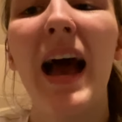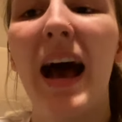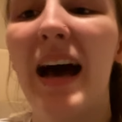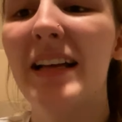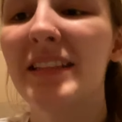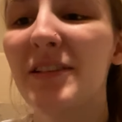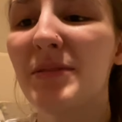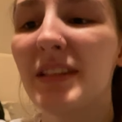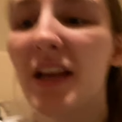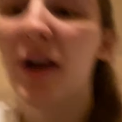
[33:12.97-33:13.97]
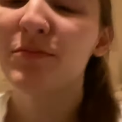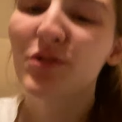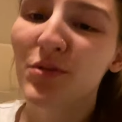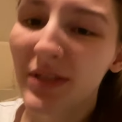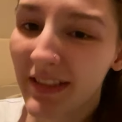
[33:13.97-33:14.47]
and he was like, I'm
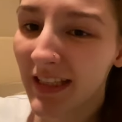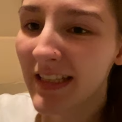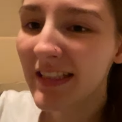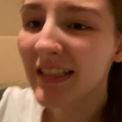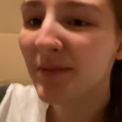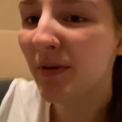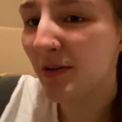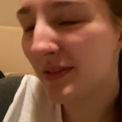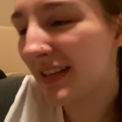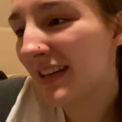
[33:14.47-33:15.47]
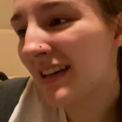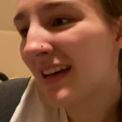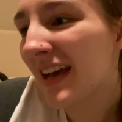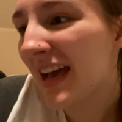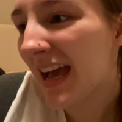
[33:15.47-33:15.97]
so excited about it,
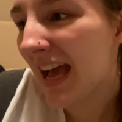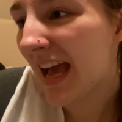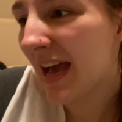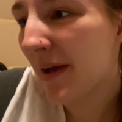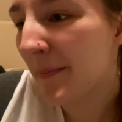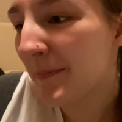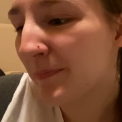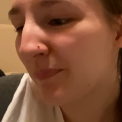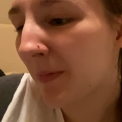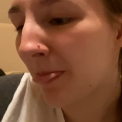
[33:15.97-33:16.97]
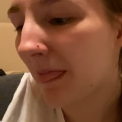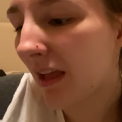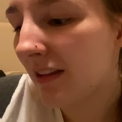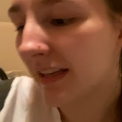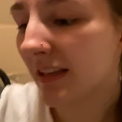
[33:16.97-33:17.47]

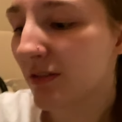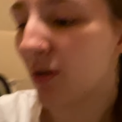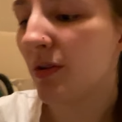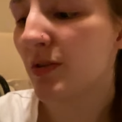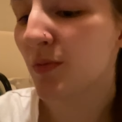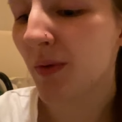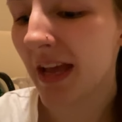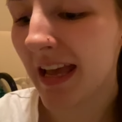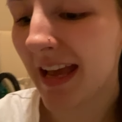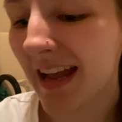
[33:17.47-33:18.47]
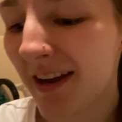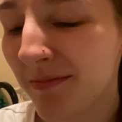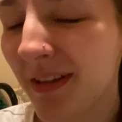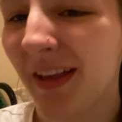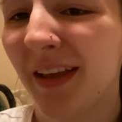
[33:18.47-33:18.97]
like it's on its way. And I'm
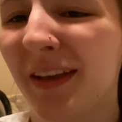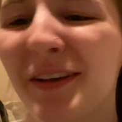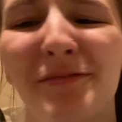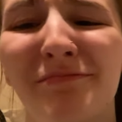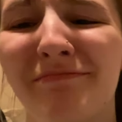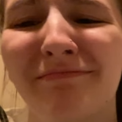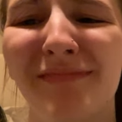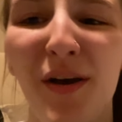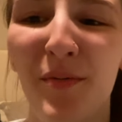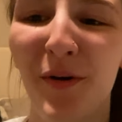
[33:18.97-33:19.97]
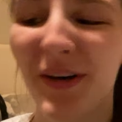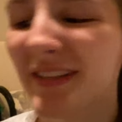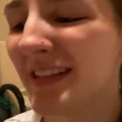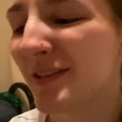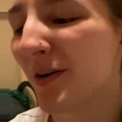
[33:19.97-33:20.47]
like, oh, what is
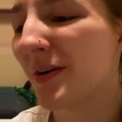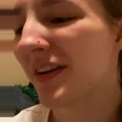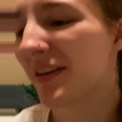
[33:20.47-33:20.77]
he talking